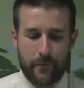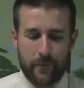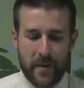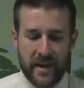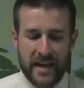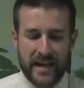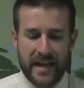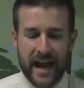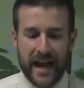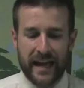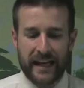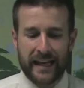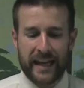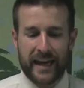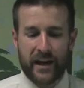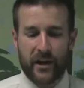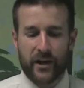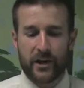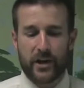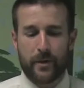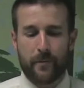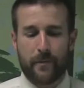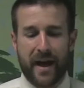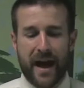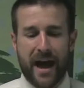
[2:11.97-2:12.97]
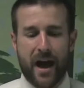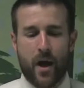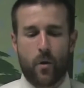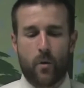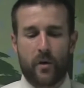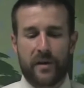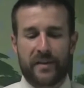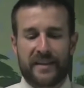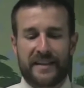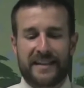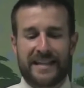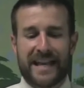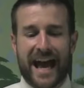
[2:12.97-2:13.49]
be not carried about
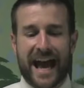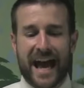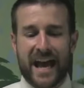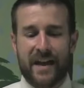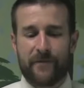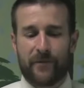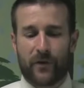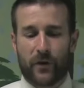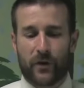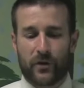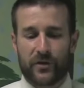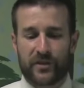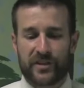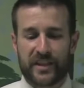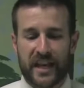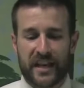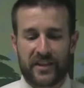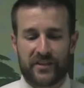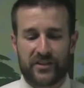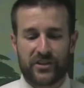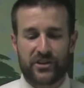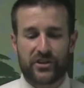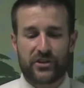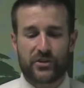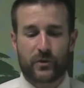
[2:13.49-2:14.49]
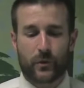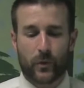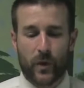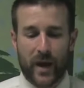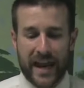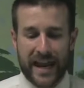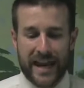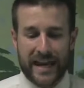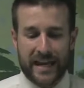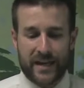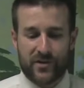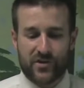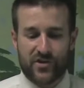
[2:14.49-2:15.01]
with divers and
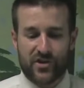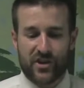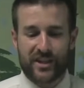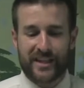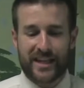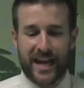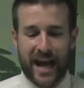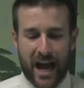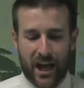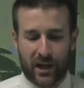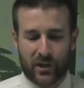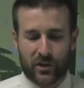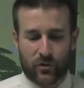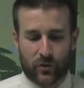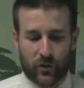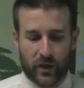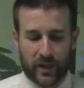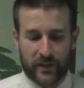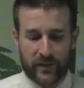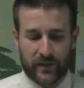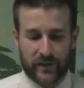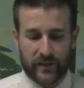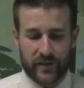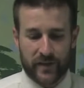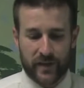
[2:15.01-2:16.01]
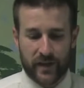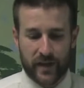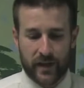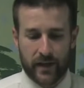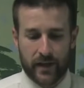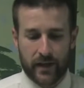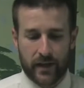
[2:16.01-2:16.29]
strange doctrines